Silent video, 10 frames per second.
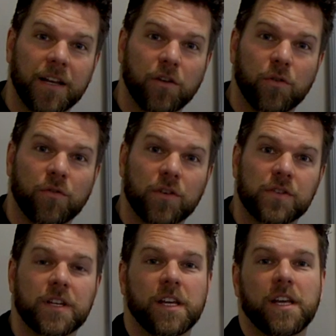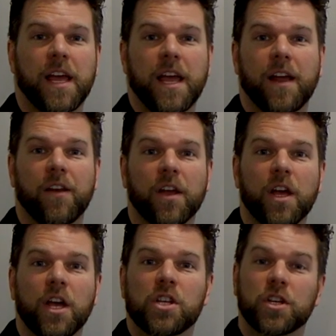Technic University, and
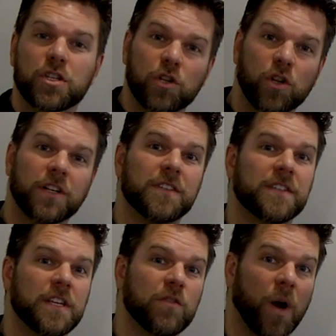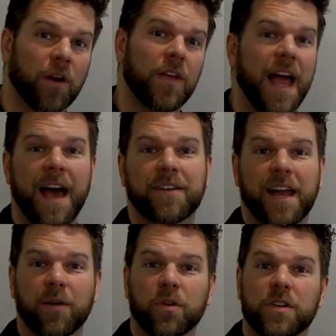just look to see where they have
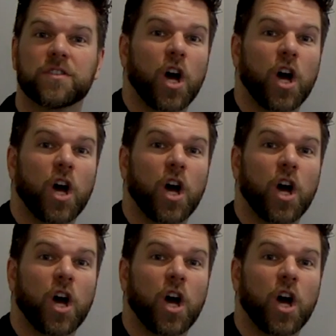cameras,